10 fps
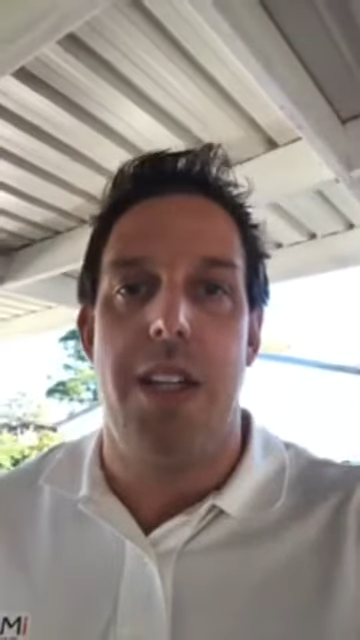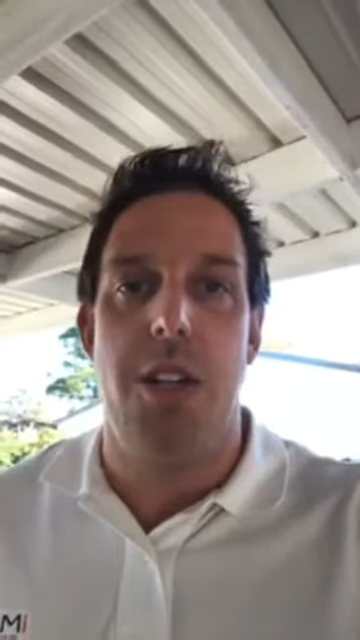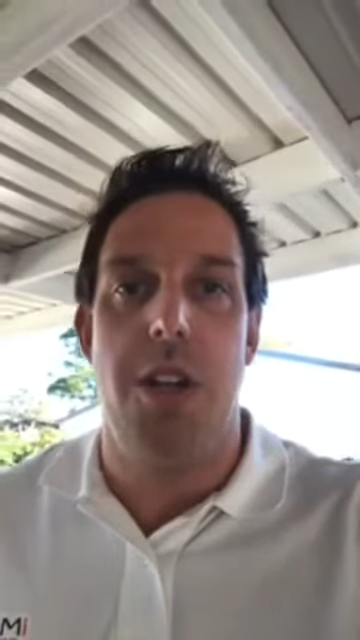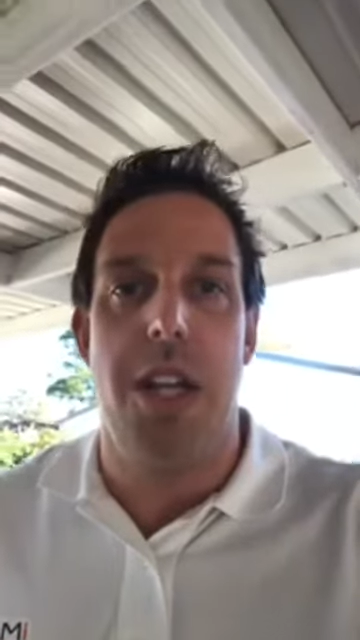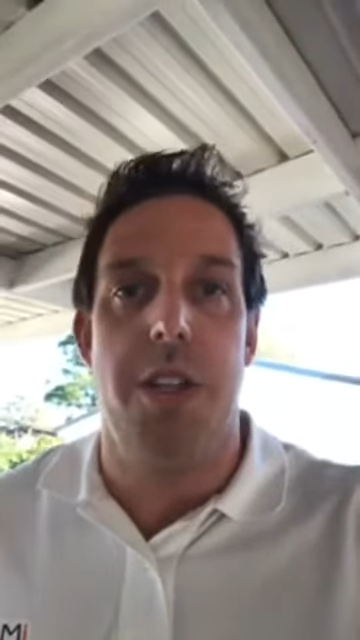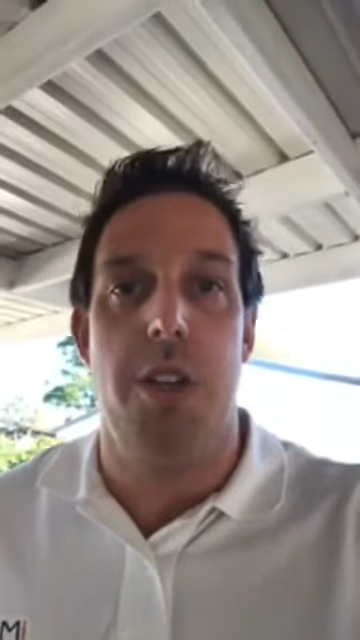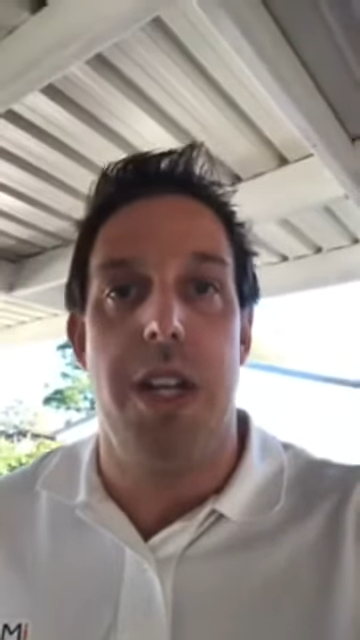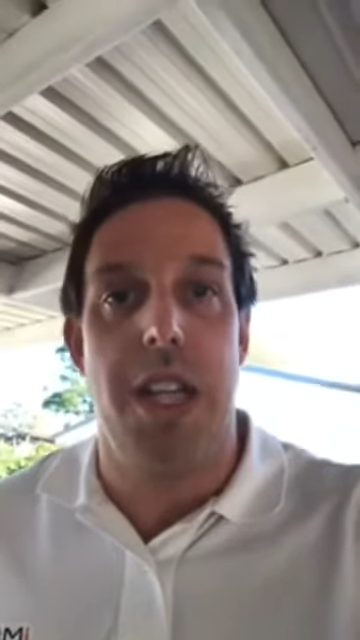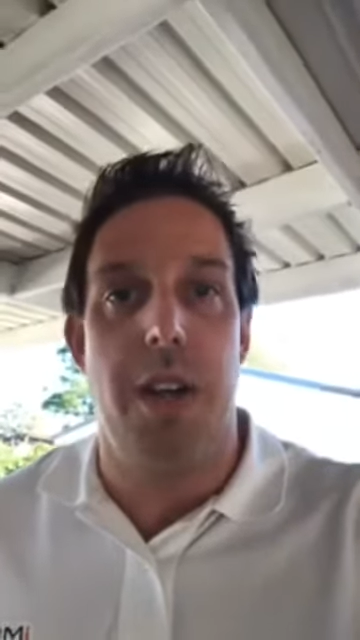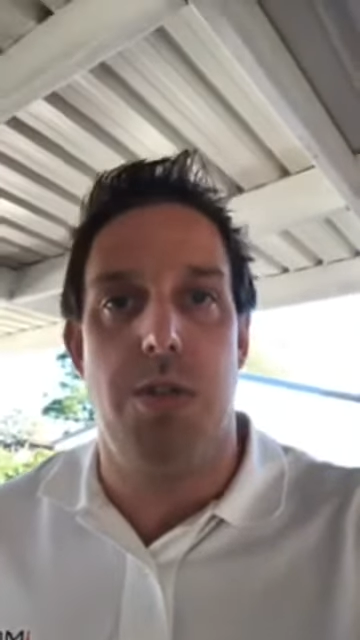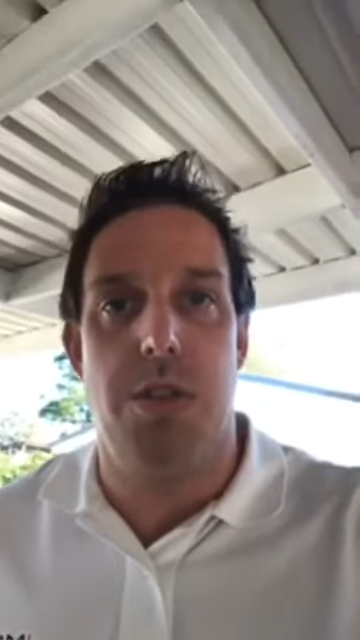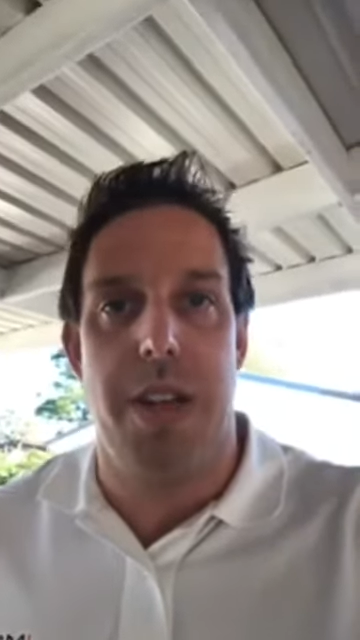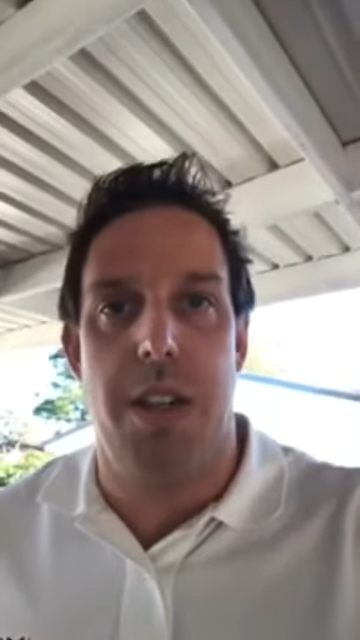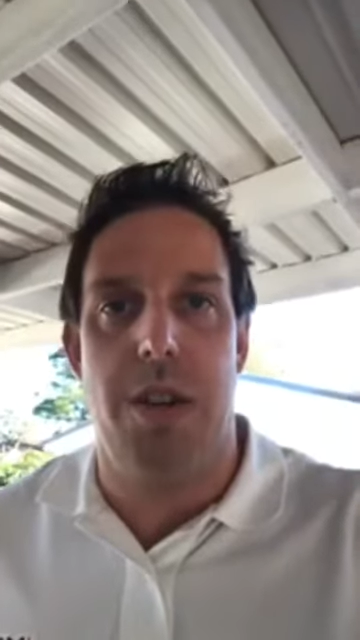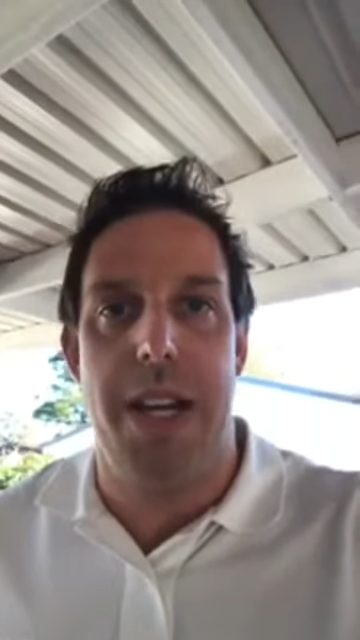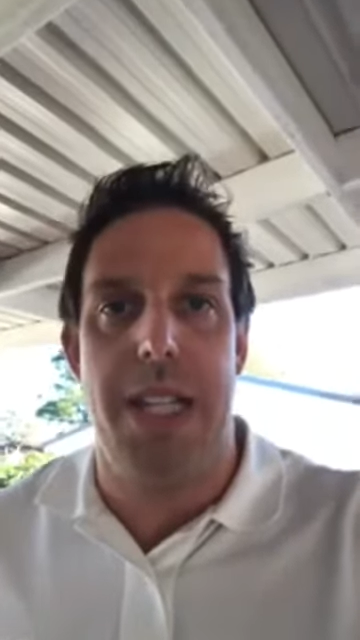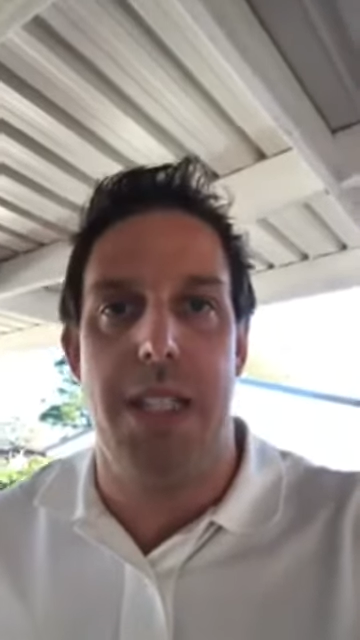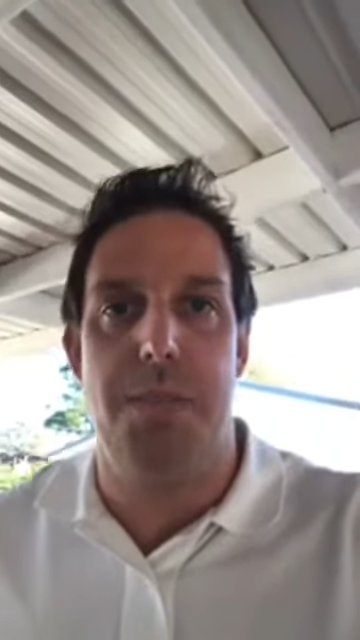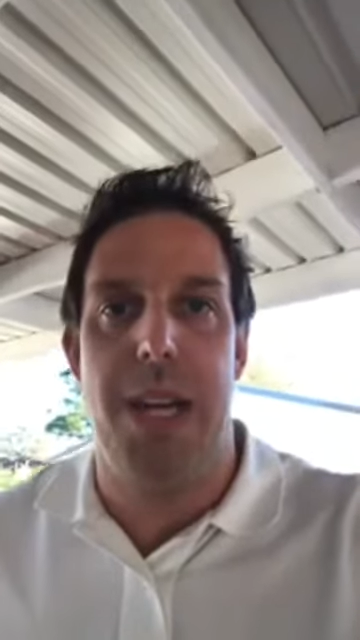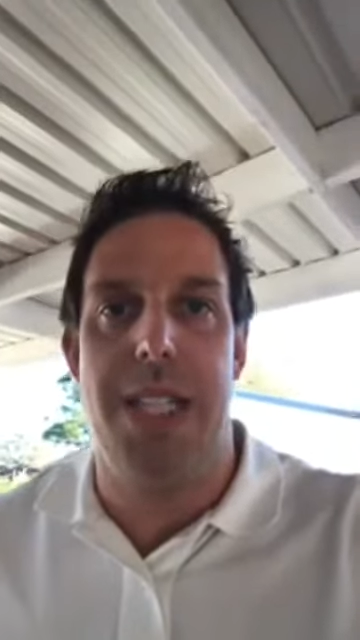Unilateral strength training
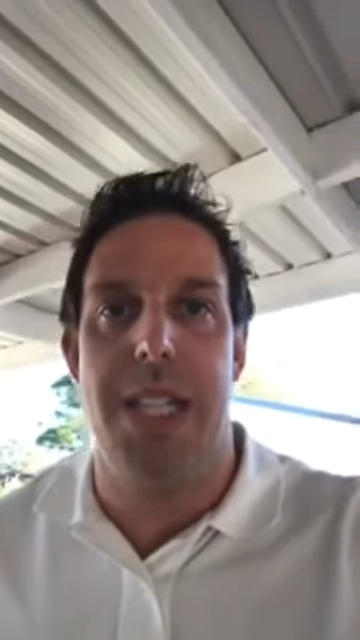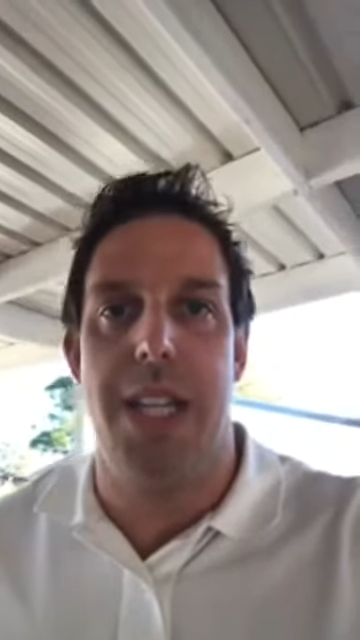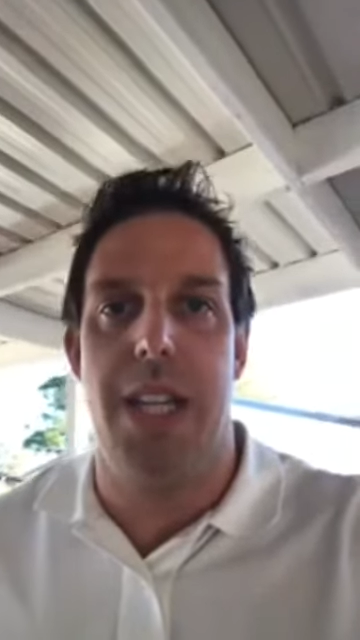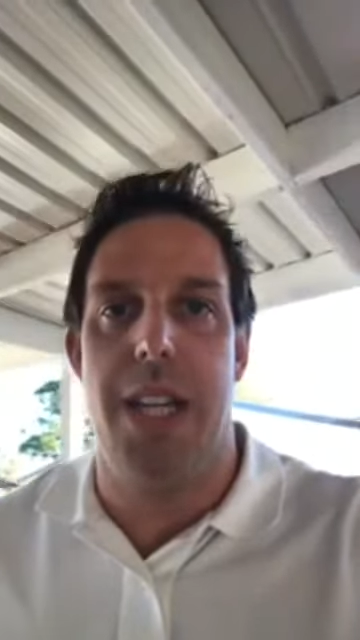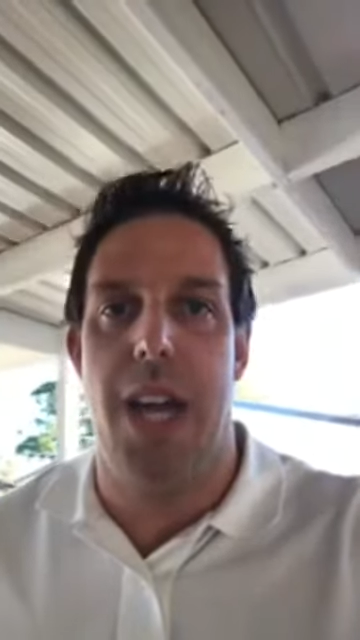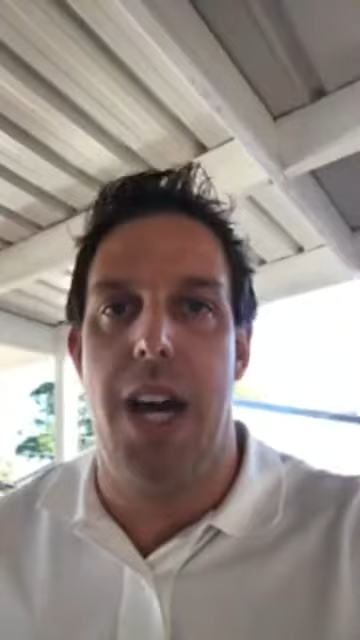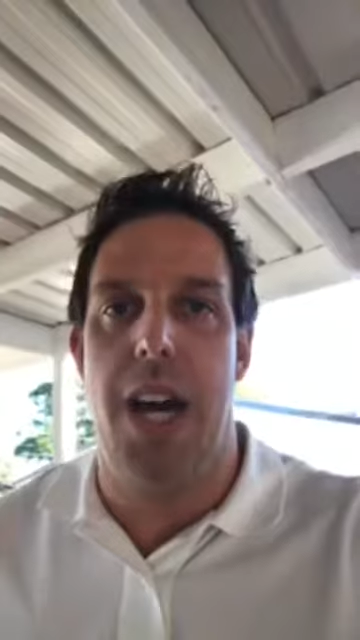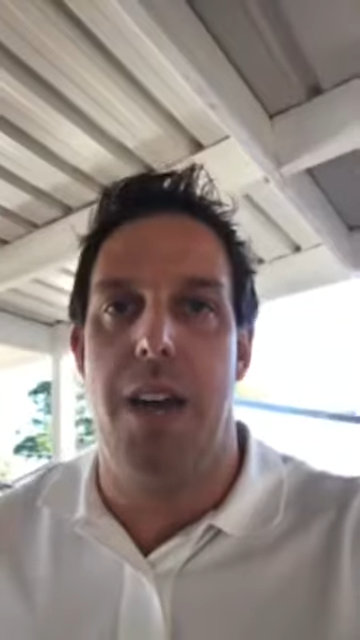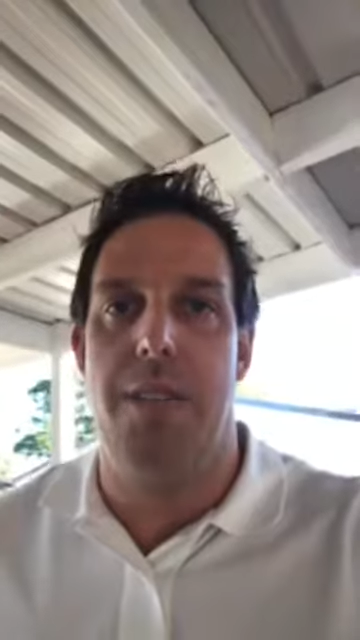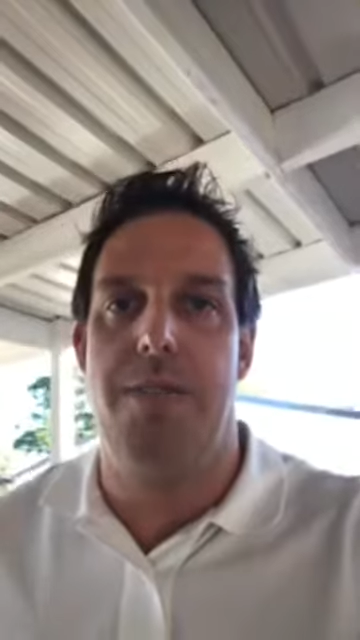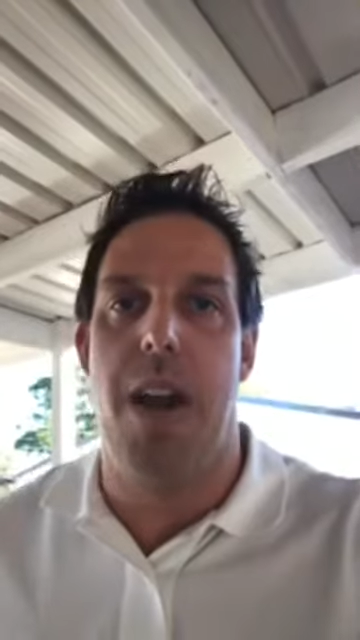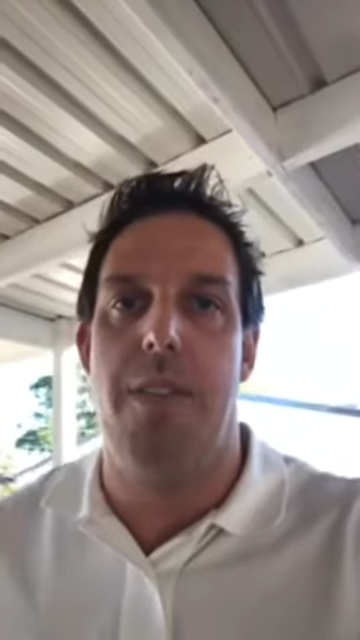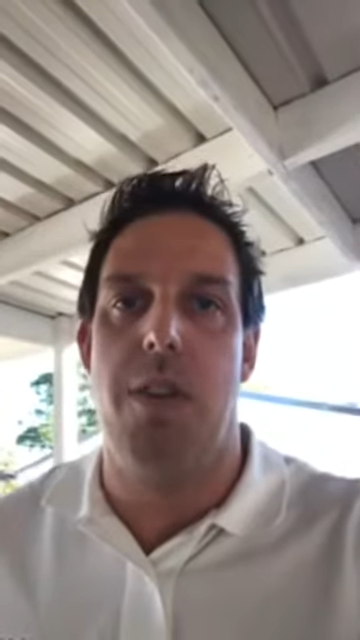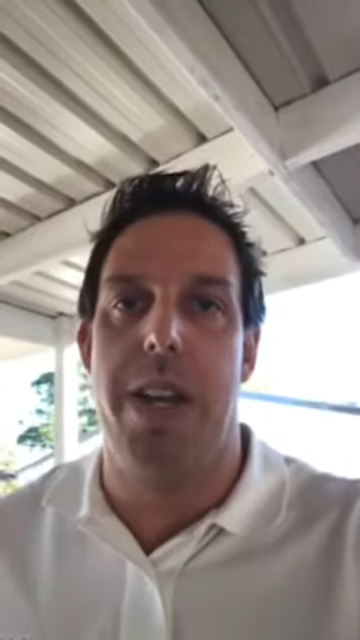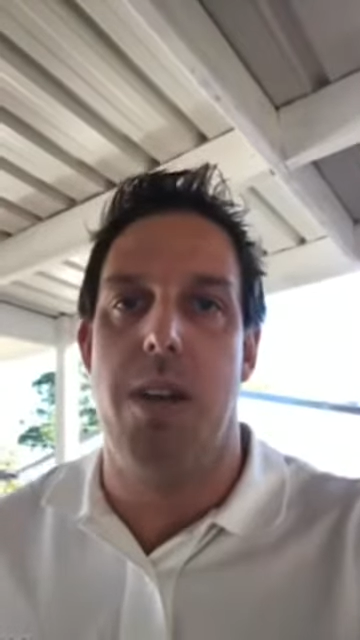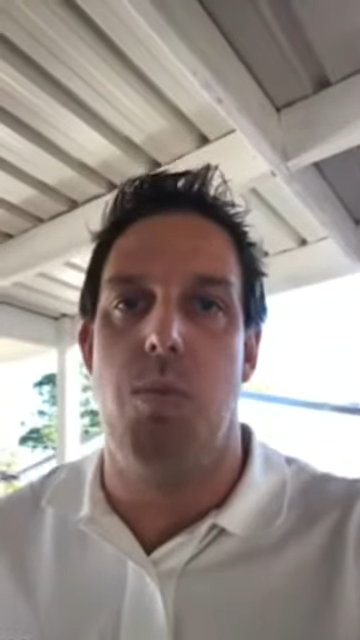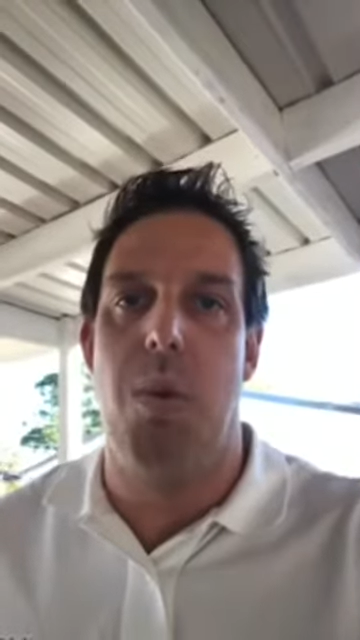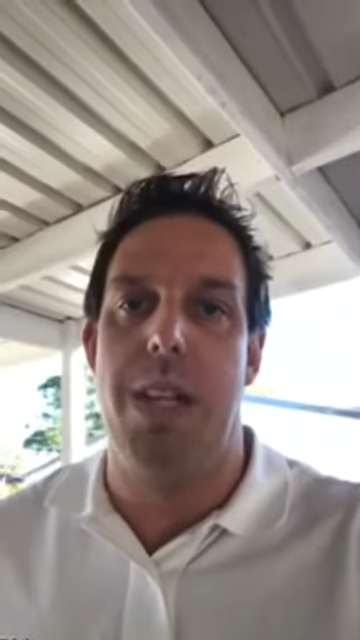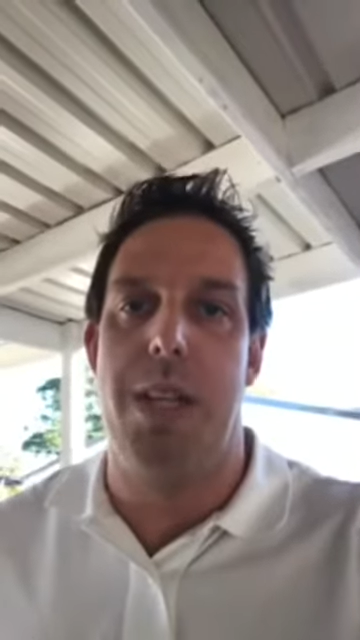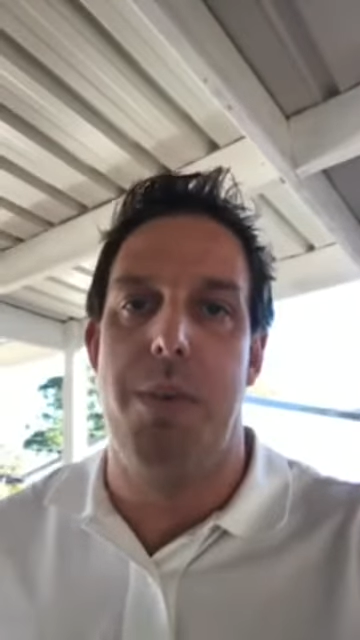is basically favouring
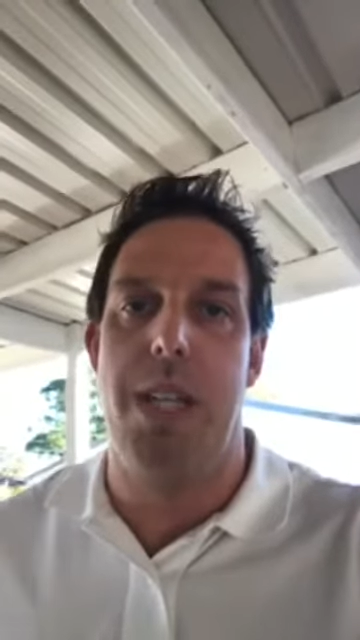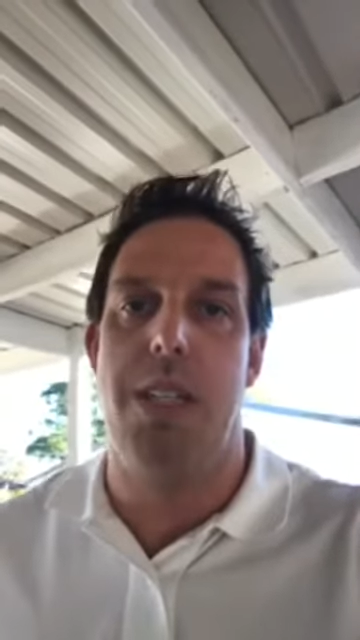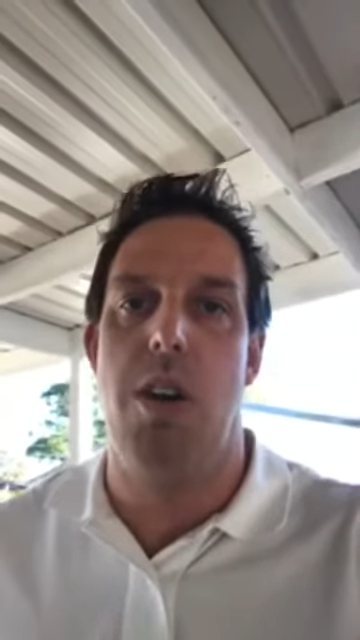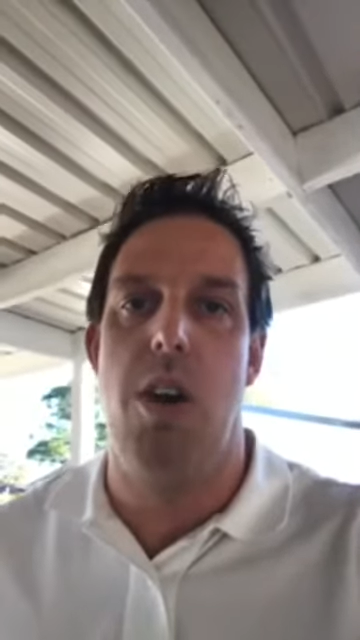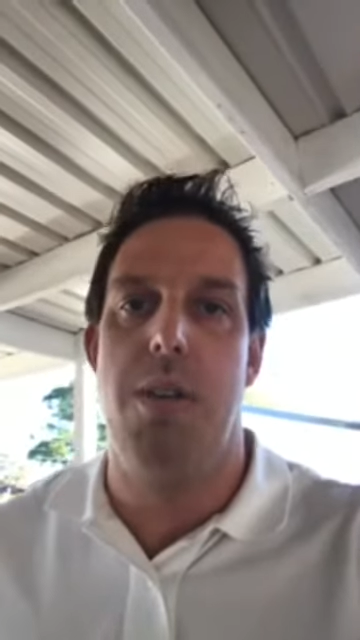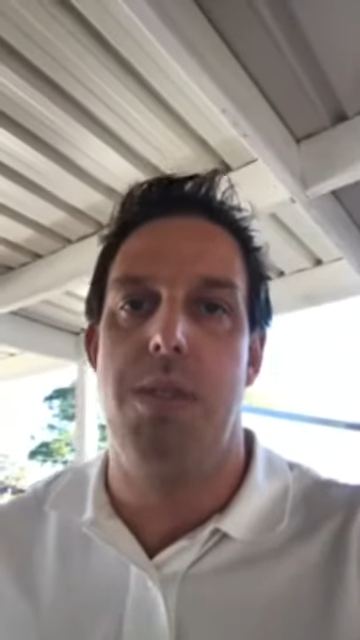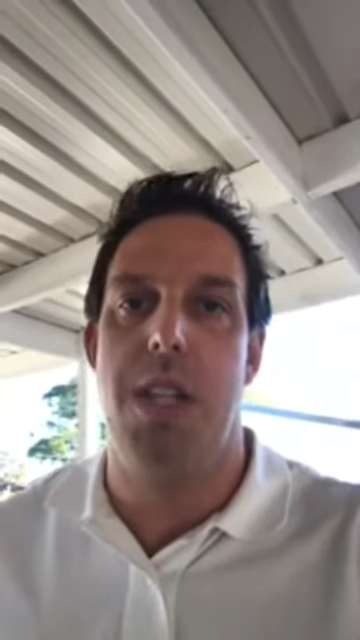one limb at a time.